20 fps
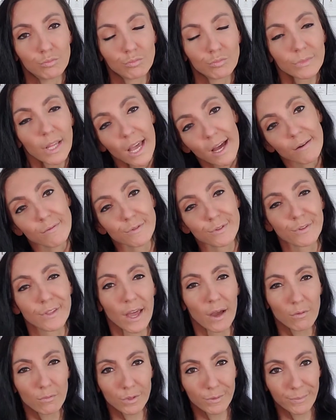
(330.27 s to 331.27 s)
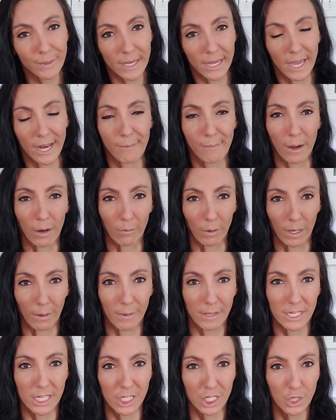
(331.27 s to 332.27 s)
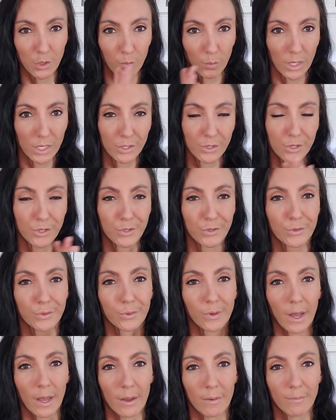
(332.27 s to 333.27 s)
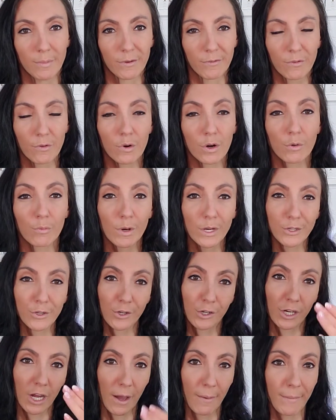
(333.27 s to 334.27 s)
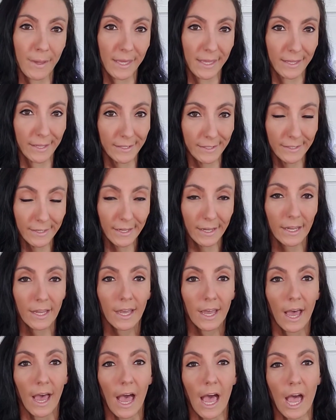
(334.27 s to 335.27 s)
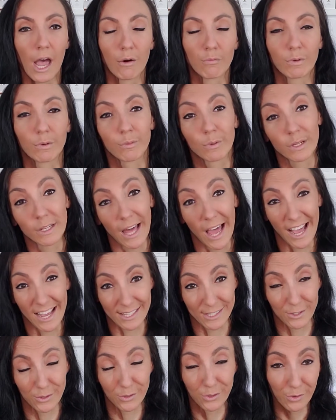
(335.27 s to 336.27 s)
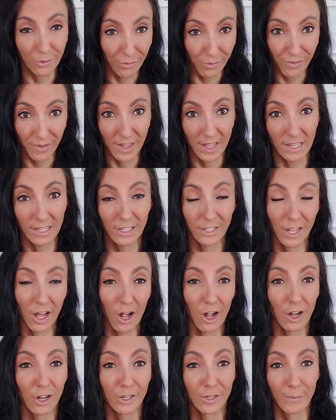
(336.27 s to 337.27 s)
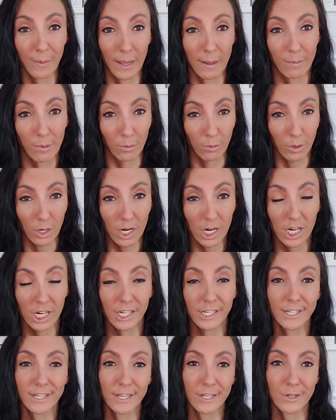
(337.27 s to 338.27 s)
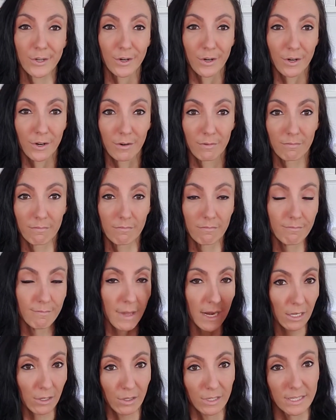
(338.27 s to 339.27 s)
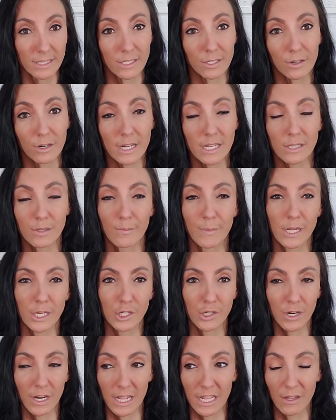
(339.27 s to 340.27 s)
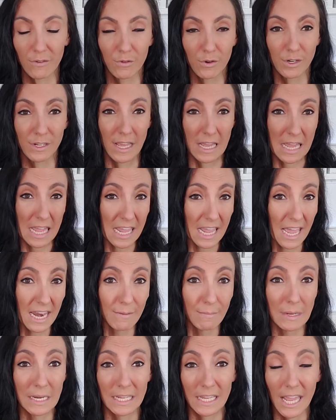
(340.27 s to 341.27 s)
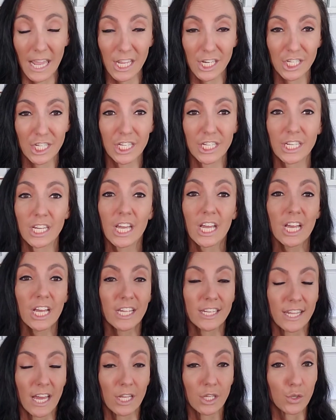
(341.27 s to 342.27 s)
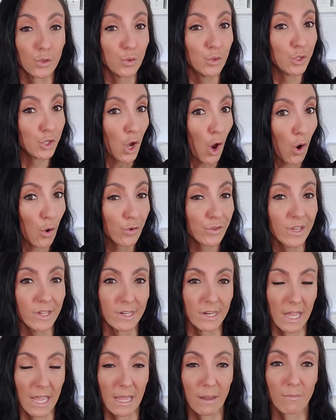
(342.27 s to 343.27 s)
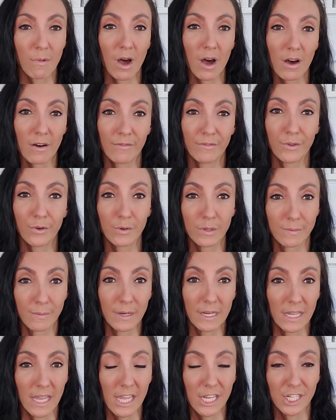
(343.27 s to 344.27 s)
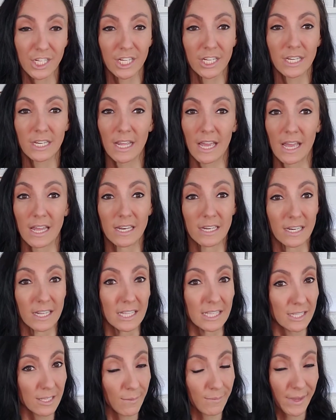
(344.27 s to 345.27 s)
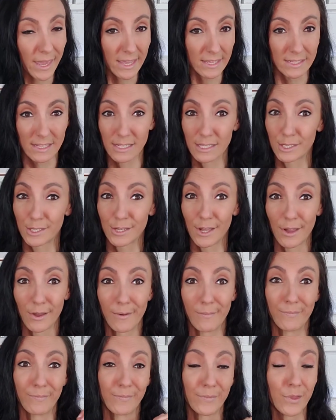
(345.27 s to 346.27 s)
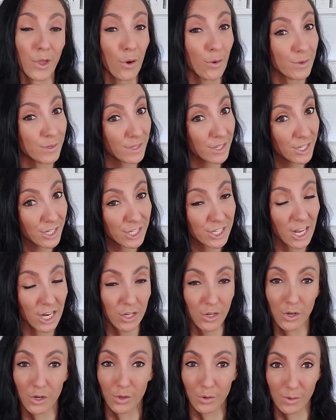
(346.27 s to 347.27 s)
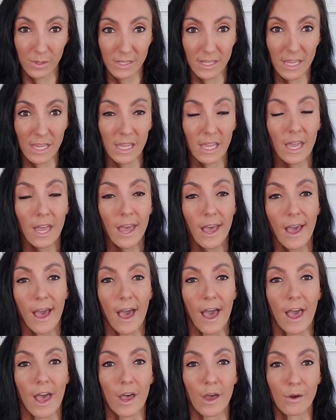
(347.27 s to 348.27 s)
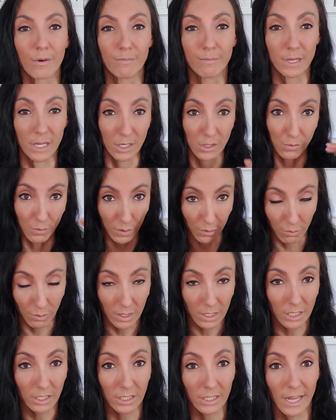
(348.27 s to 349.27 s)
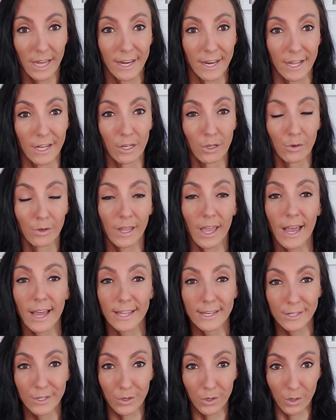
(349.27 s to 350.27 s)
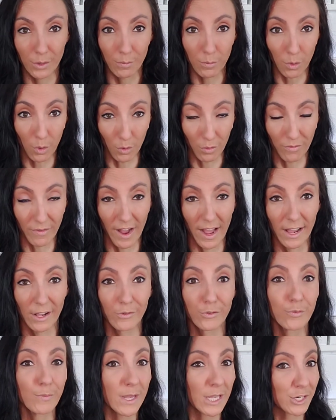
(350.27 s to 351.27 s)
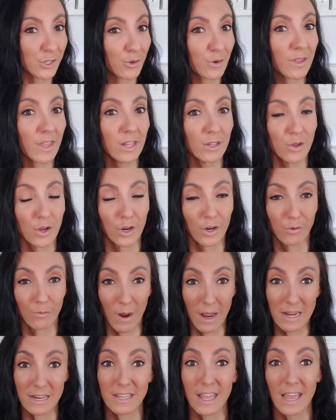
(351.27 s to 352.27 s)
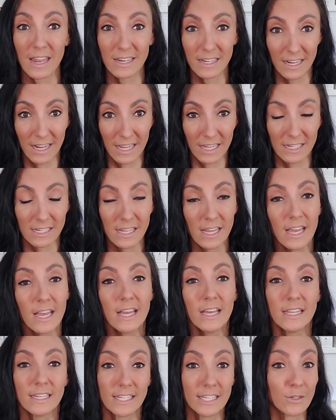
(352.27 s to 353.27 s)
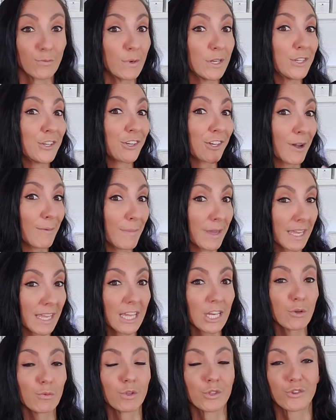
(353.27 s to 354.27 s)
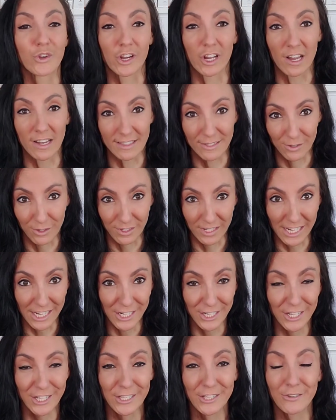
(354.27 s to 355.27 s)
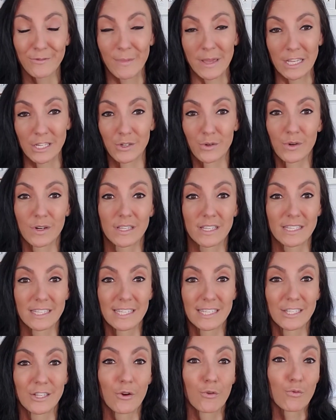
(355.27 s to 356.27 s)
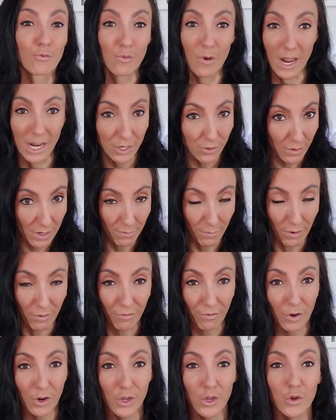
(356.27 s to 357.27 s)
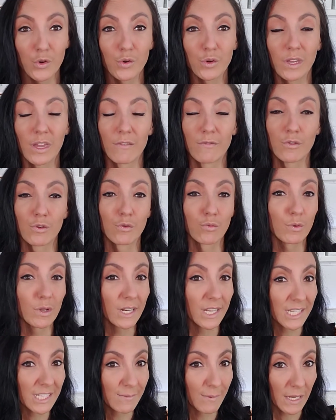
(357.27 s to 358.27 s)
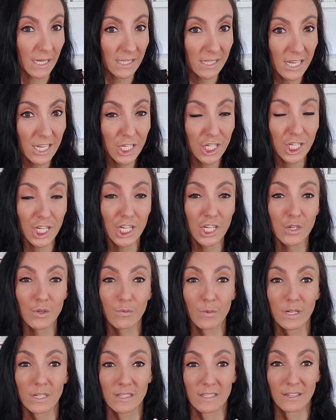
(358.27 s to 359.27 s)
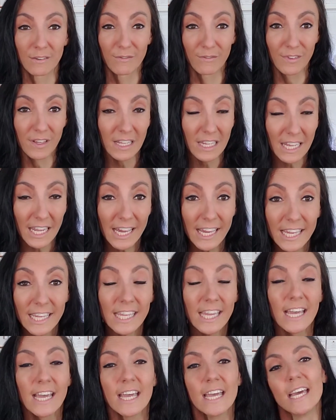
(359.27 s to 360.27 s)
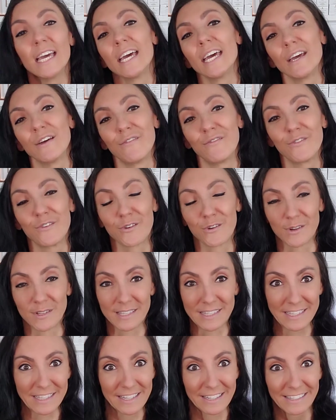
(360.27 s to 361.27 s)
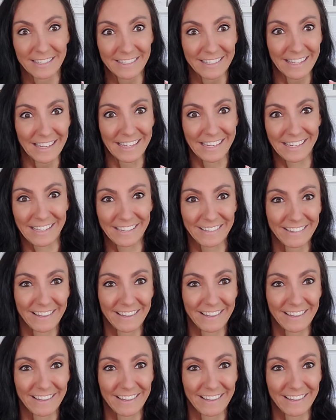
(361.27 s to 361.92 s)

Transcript: yeah, so that would be kind of my recommendation what to do before. When you're coming in, we will ask you to fill all the paperwork, your medical history, so make sure that if you're taking any medication that you know the name of those medication, and in some cases the dosage that you're using, because we will kind of look at your profile to make sure that you're a right candidate. Then when you're coming in, we'll do a consultation to make sure this is the right treatment for you, give you real expectation. What does it feel like? If you're still like